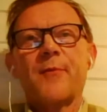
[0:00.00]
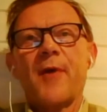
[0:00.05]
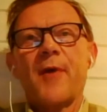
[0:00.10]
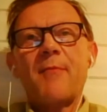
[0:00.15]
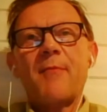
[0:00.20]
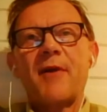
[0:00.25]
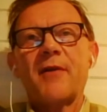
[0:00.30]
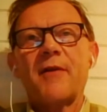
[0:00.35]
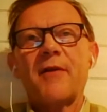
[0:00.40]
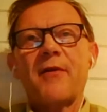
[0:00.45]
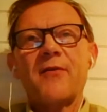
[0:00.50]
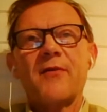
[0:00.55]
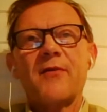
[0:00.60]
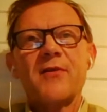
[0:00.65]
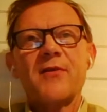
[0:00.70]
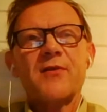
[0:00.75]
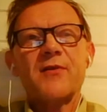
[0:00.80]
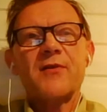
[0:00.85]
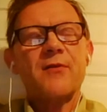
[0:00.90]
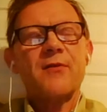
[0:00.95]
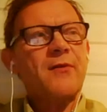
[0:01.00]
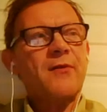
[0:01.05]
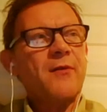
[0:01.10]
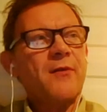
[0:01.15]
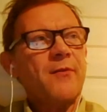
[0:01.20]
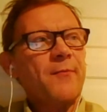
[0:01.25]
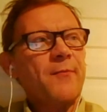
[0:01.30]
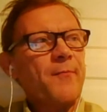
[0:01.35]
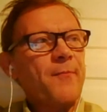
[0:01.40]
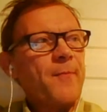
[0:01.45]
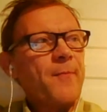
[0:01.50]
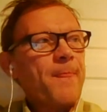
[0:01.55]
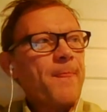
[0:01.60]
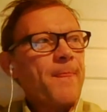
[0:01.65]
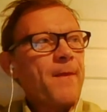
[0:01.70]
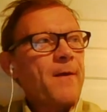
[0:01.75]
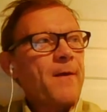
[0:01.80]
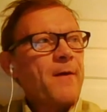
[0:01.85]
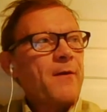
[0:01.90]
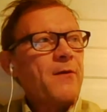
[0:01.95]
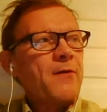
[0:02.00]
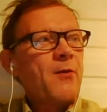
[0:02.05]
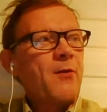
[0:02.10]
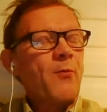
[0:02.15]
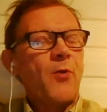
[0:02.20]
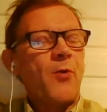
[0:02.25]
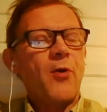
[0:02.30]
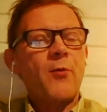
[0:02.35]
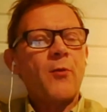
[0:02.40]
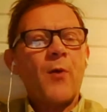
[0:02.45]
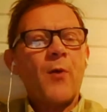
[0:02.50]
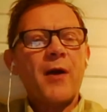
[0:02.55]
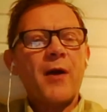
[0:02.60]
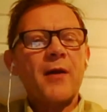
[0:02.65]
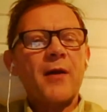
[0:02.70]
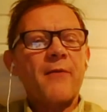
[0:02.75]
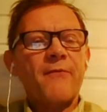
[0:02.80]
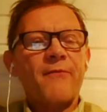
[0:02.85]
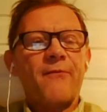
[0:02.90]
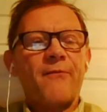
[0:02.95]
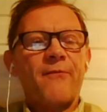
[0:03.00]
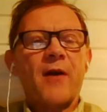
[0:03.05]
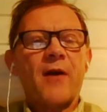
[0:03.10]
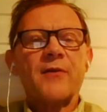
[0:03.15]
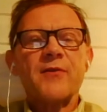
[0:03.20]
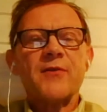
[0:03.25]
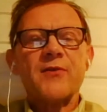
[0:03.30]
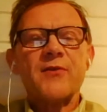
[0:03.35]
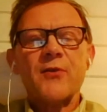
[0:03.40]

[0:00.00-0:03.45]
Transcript: I mean there's the World Wildlife Fund.